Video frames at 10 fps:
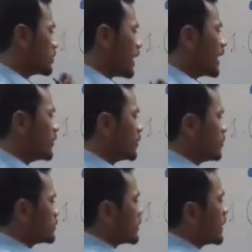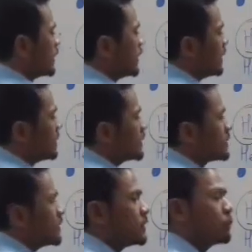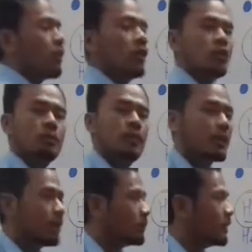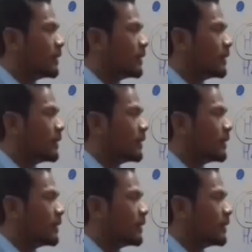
So I have used he doesn't want to become